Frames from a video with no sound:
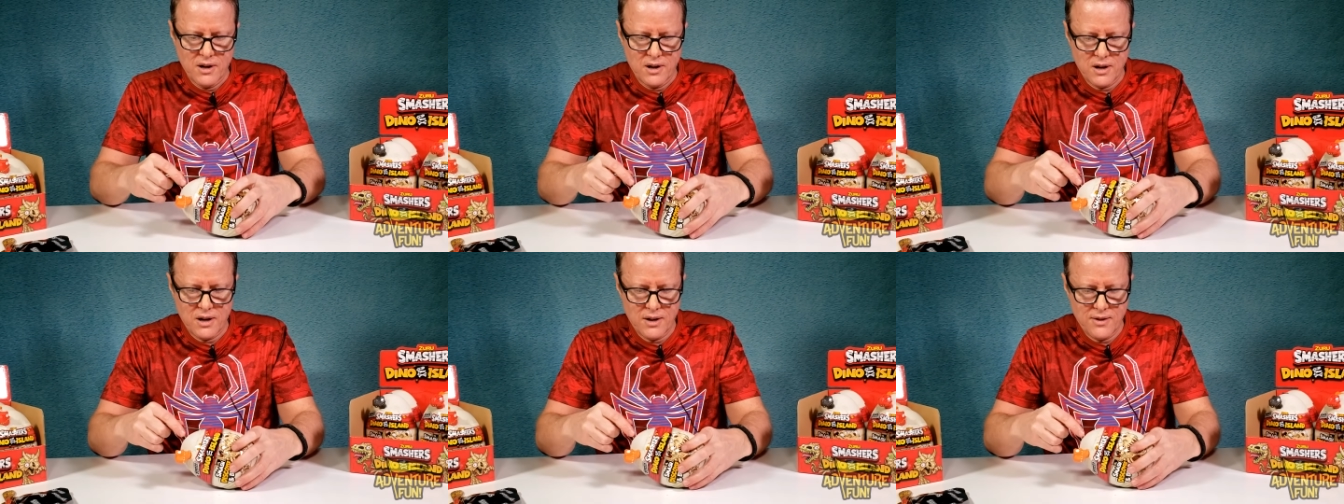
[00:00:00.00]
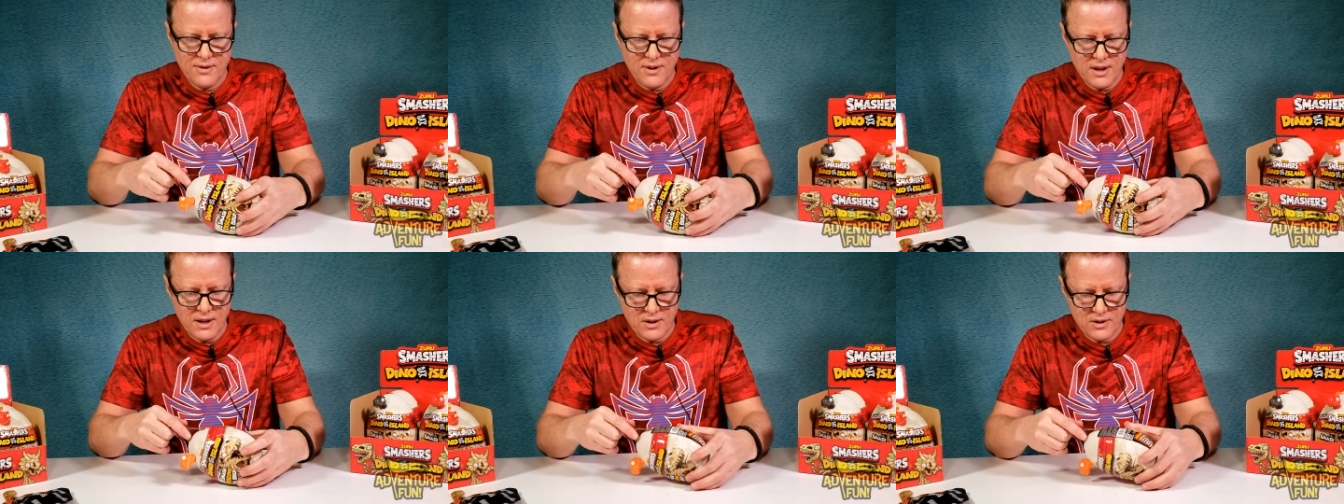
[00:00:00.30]
I
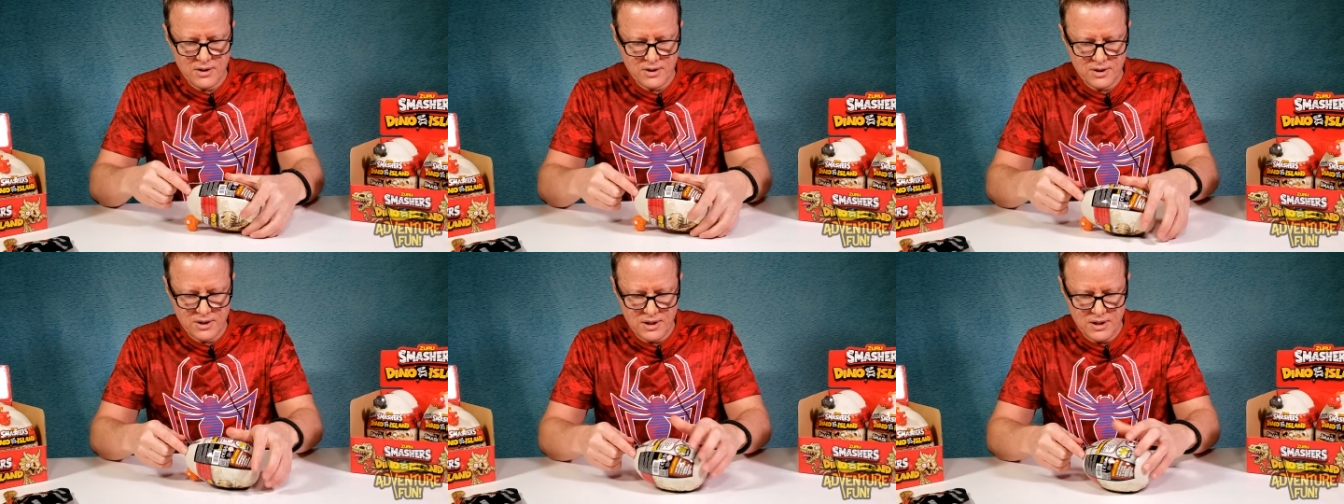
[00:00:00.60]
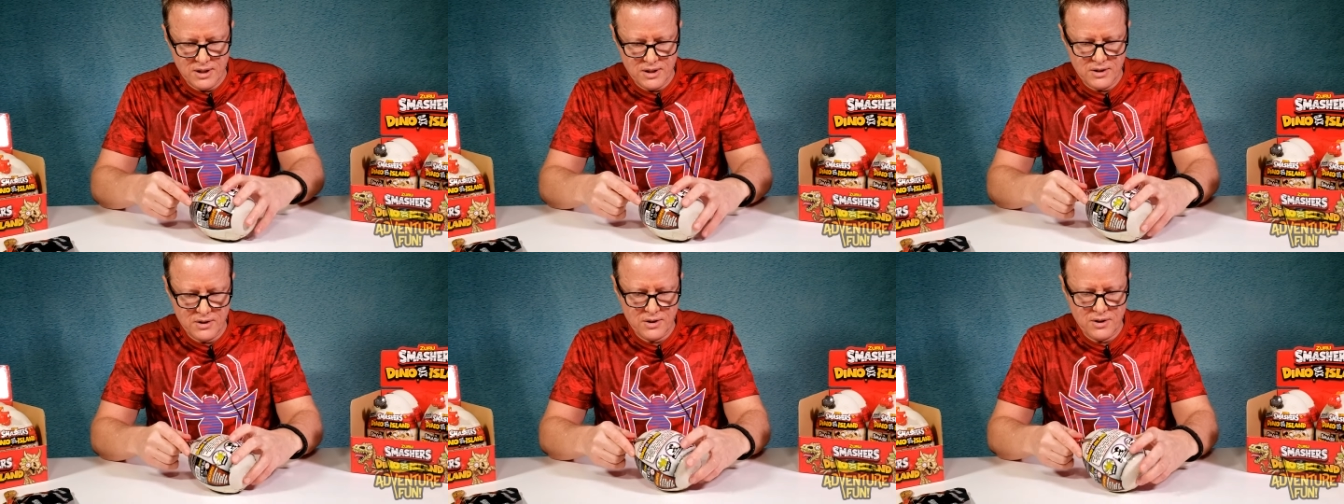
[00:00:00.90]
think it's just
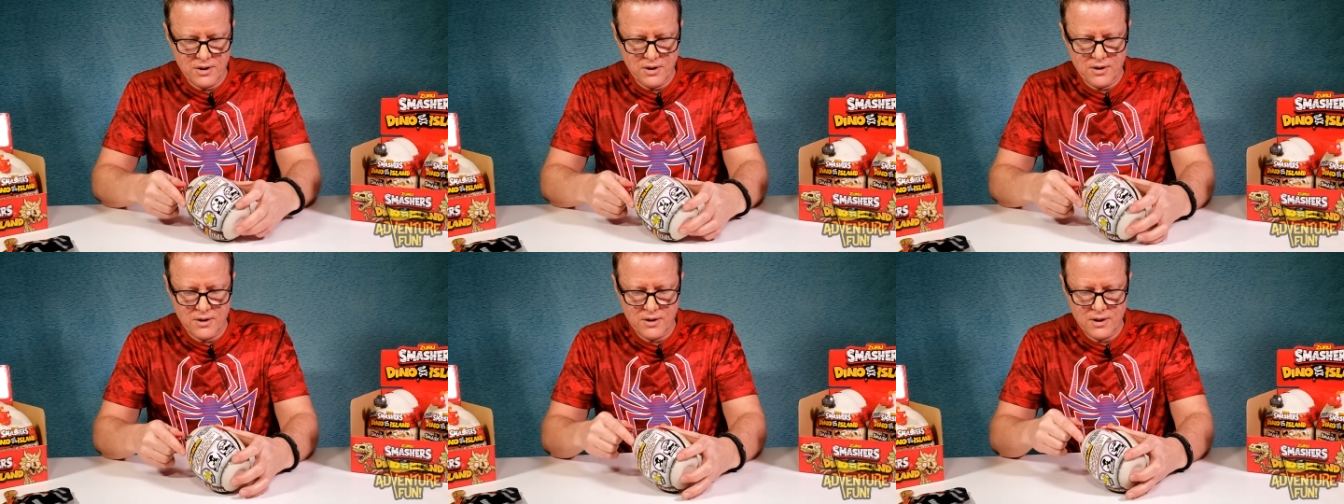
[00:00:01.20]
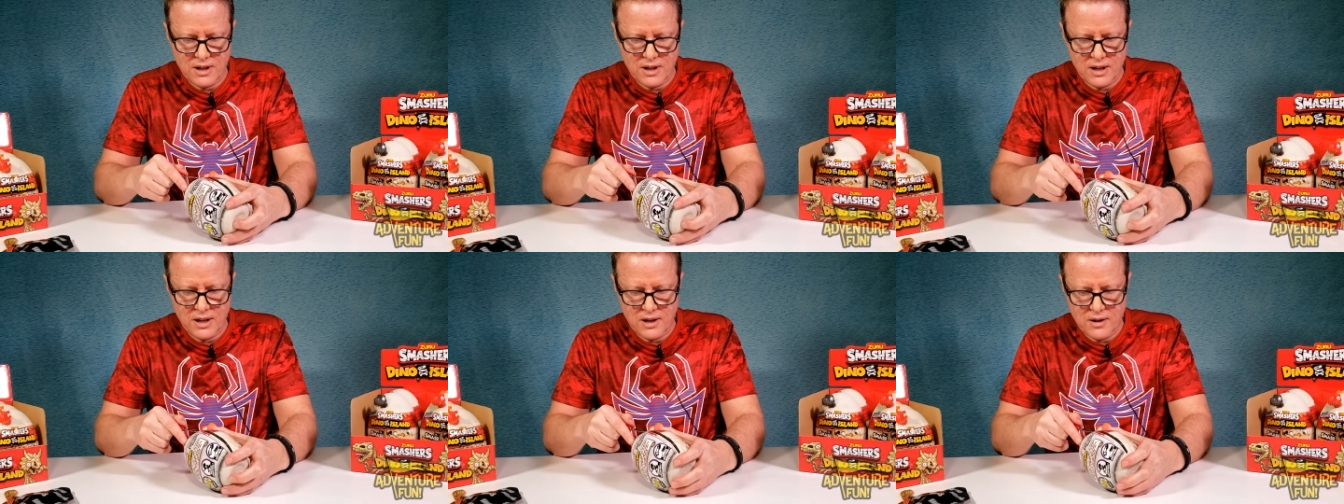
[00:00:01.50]
easier
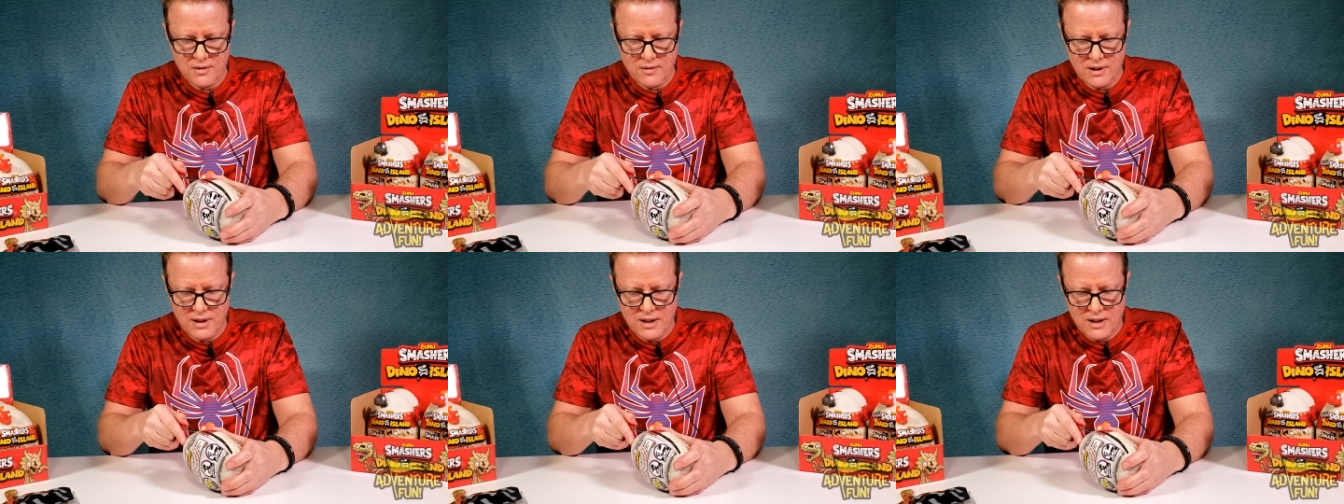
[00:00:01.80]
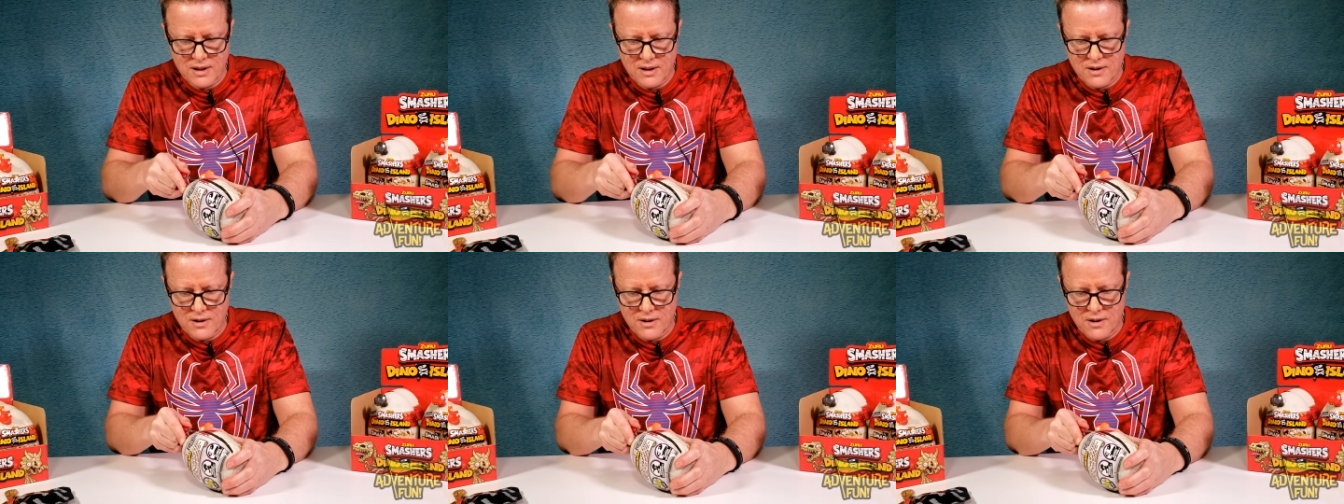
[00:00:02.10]
to kind of
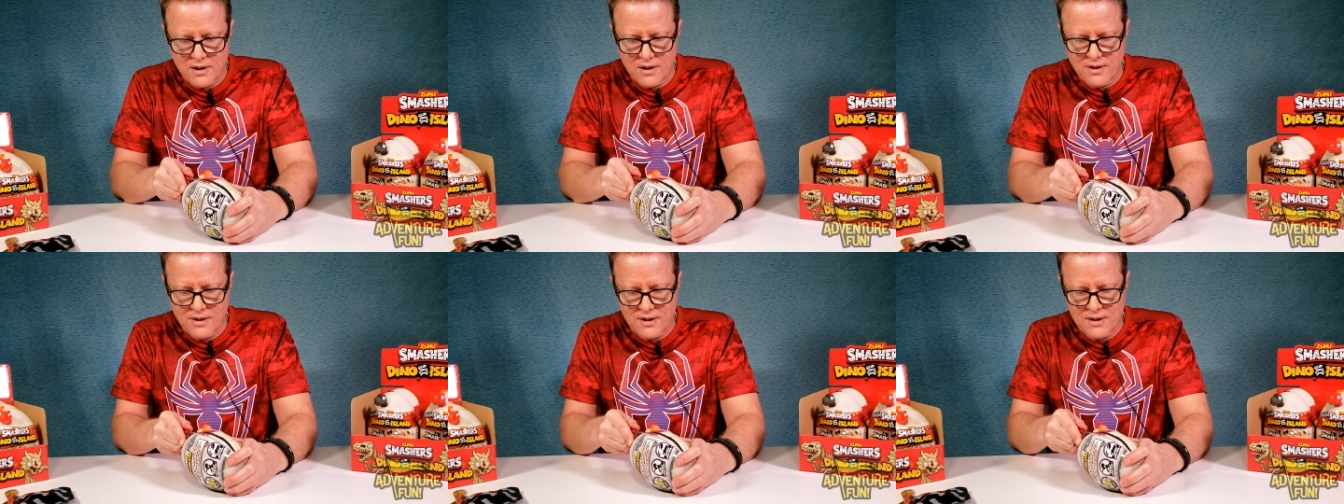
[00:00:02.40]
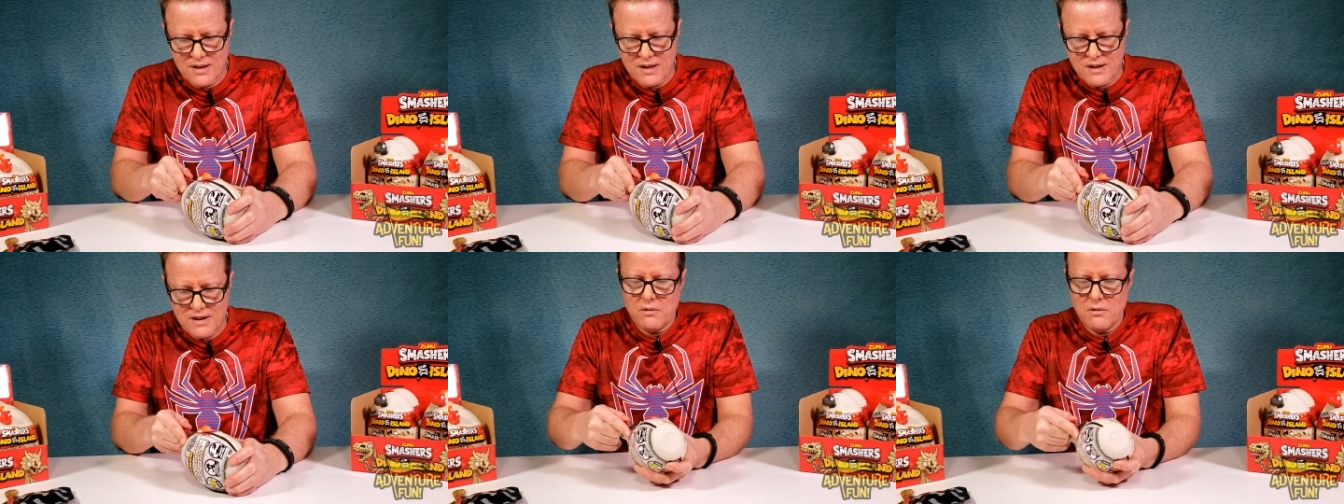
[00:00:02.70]
get in there, I
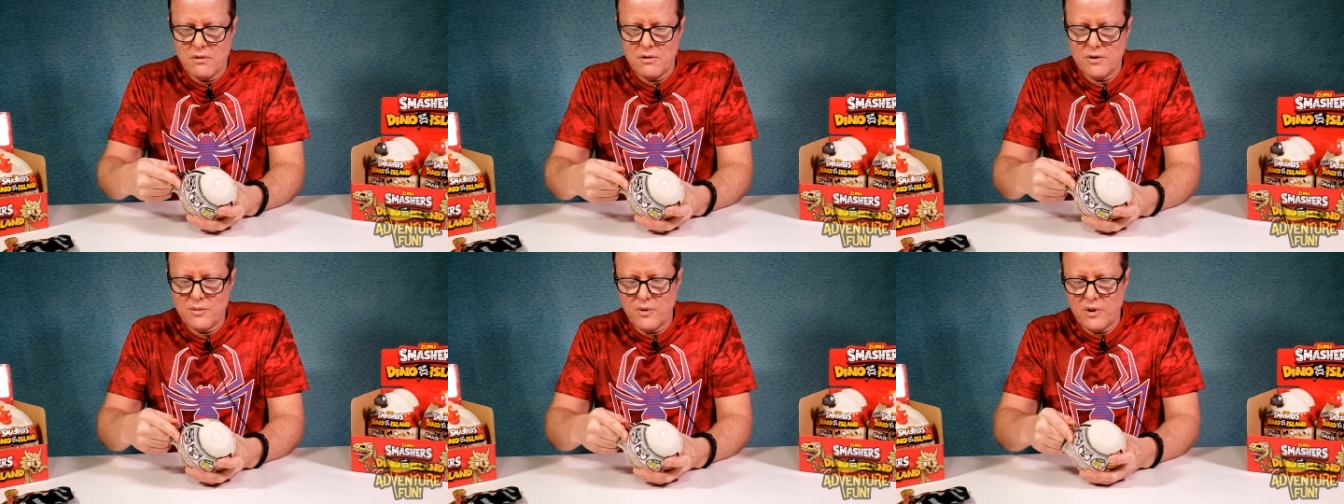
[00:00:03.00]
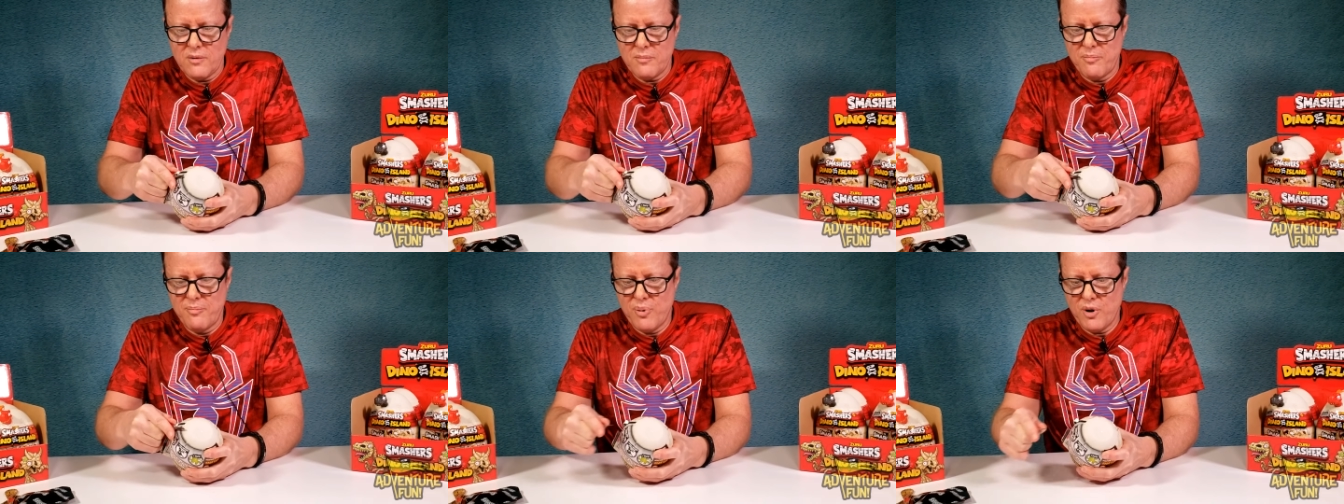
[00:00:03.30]
think. Uh, it's
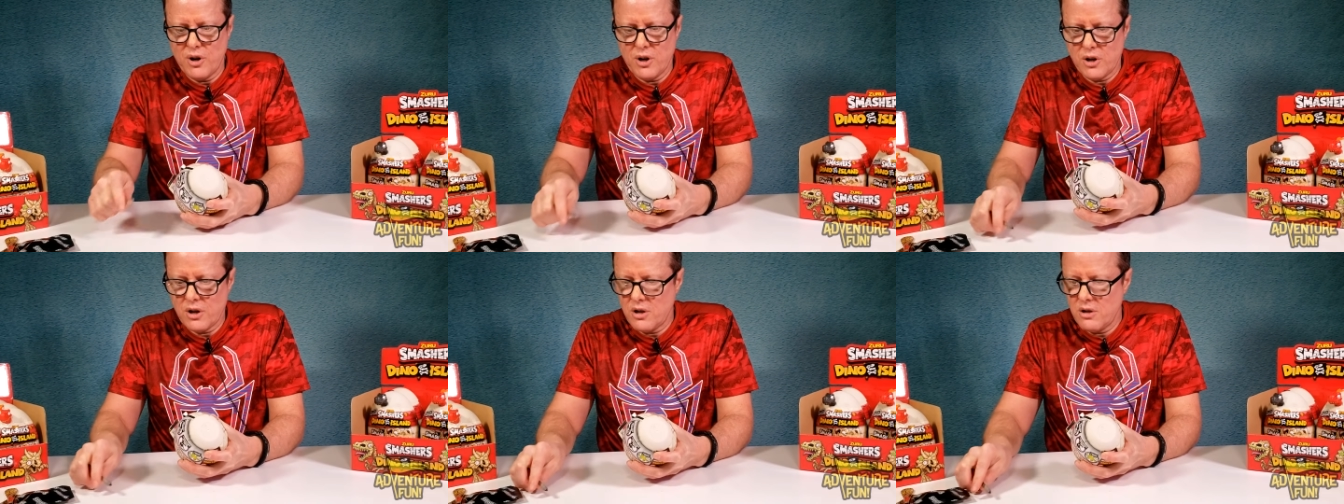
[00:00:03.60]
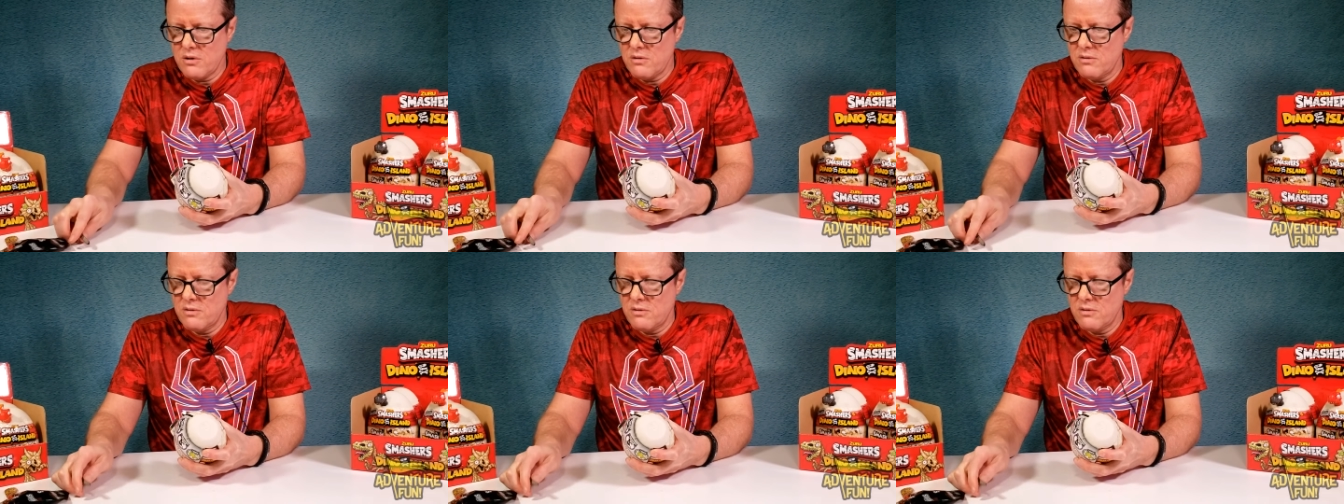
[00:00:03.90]
like butter.